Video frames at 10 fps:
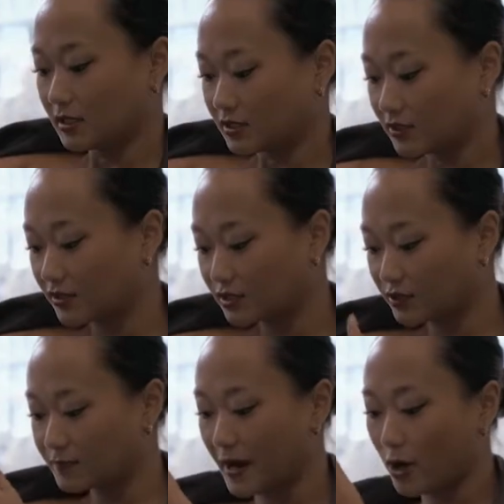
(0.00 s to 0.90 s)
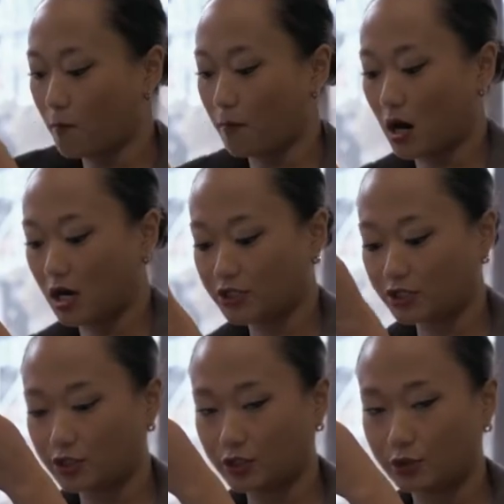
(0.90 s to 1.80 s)
So this was my homage
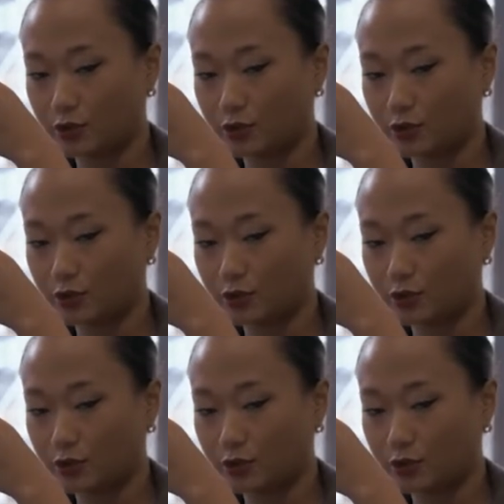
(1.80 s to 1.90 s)
to